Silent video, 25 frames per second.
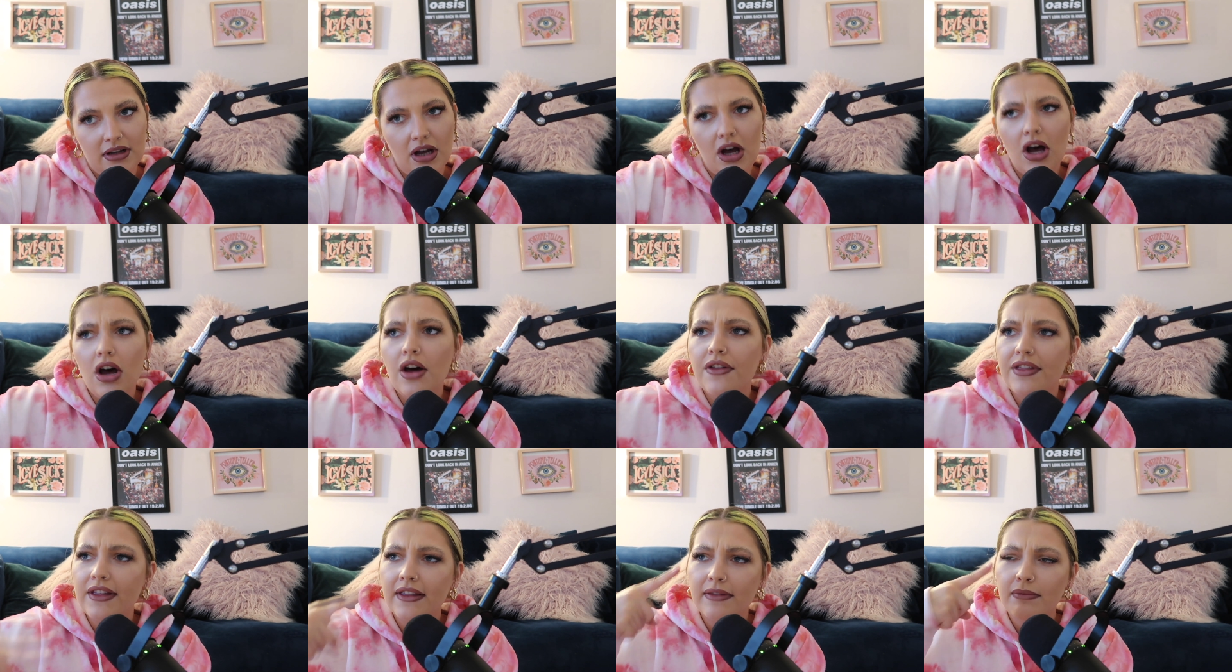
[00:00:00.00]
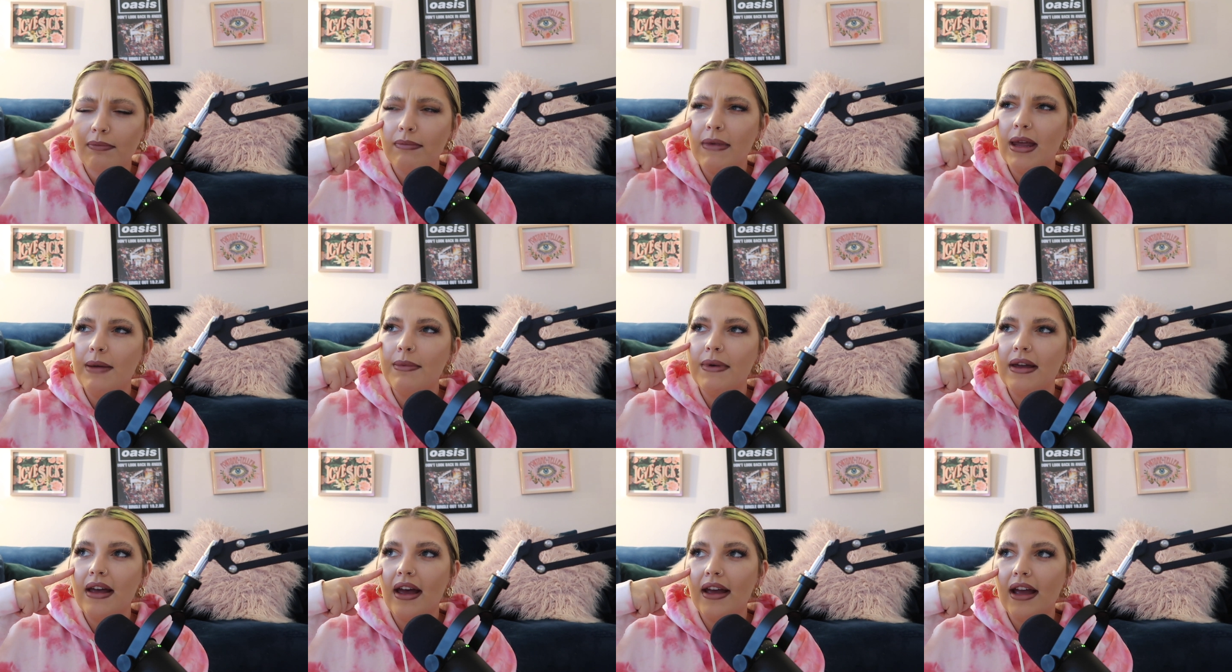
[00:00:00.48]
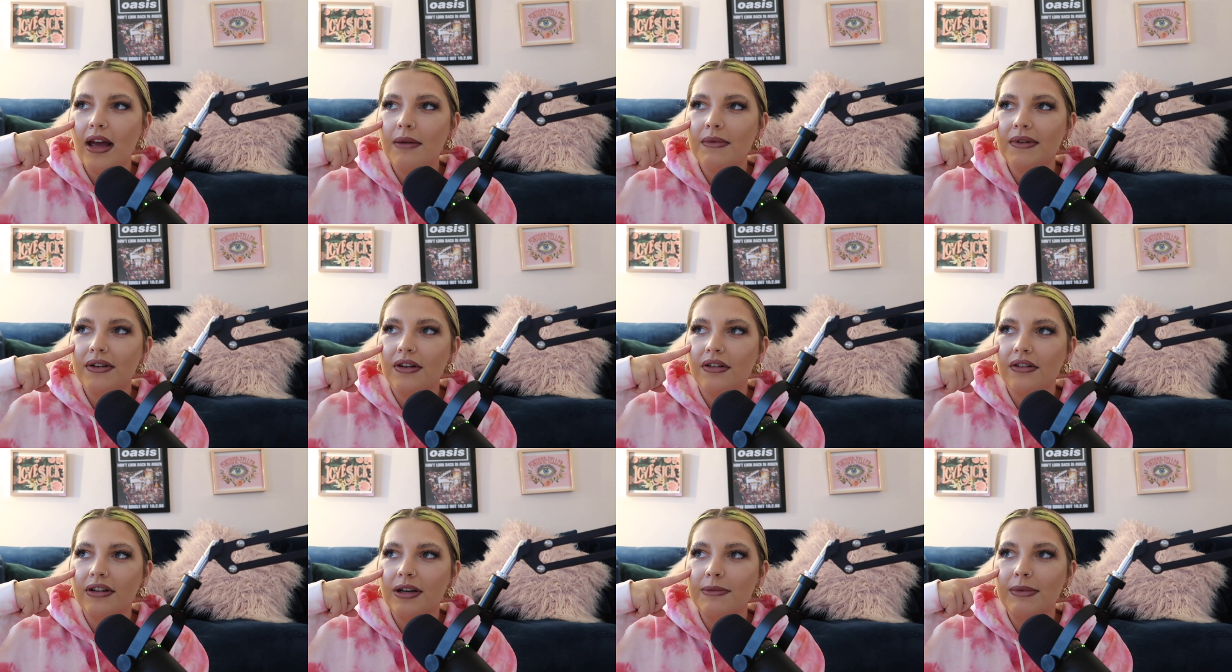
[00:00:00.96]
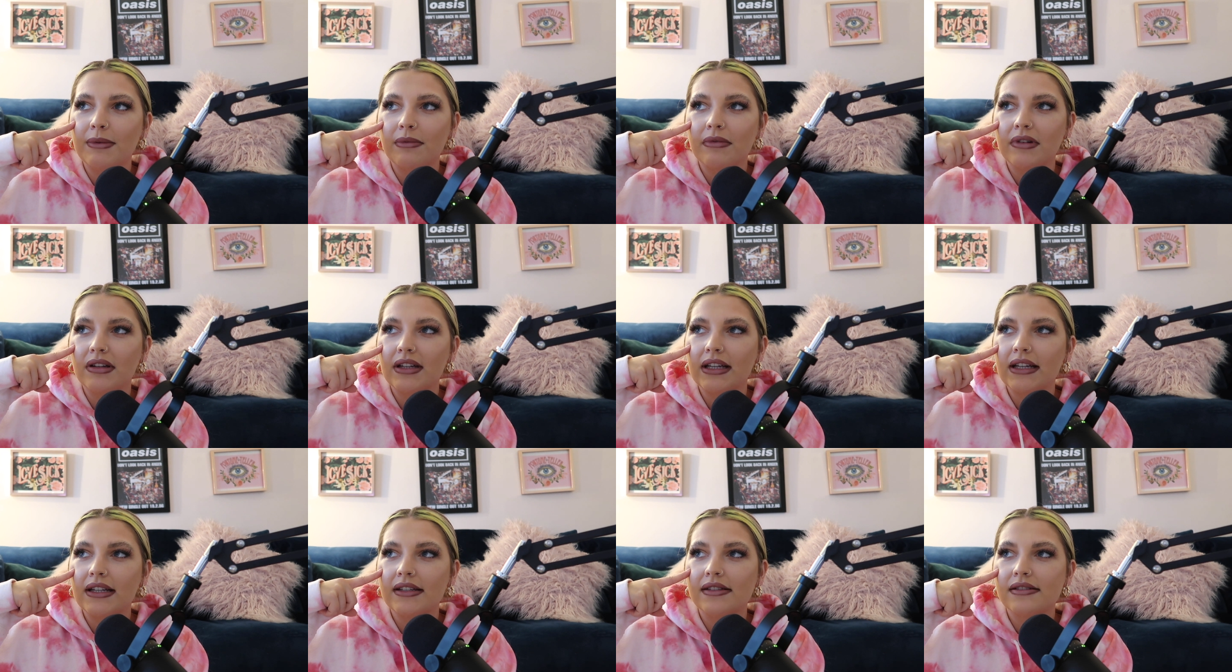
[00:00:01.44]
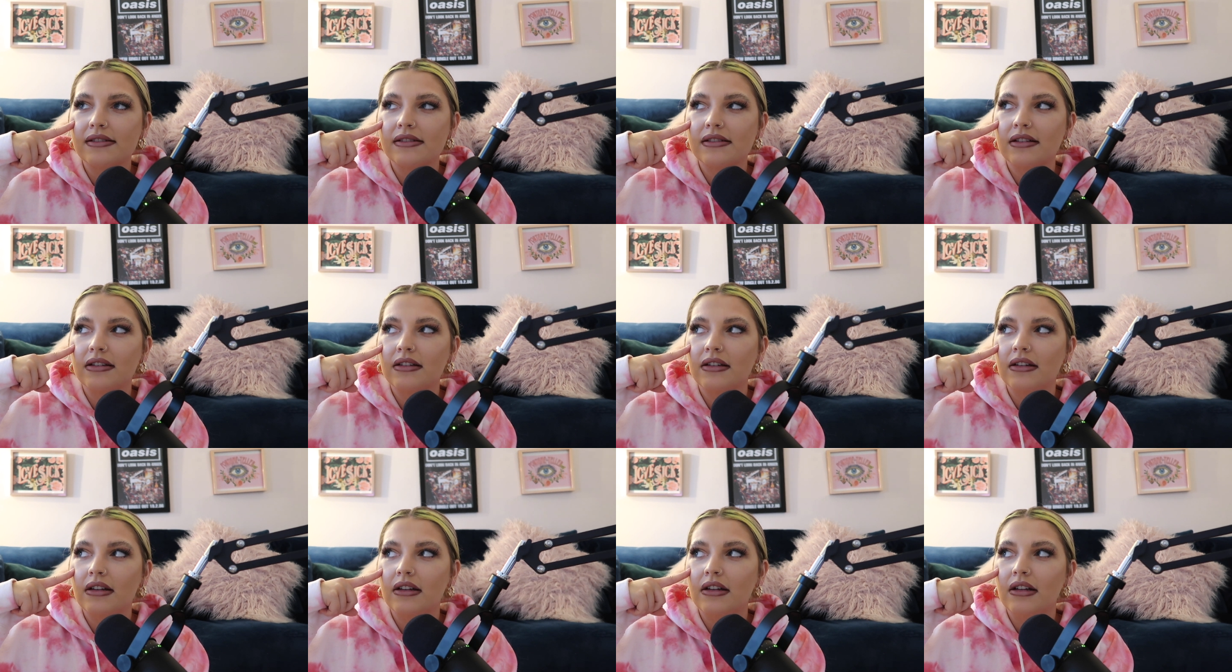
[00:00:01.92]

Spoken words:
I think maybe AM had already been released,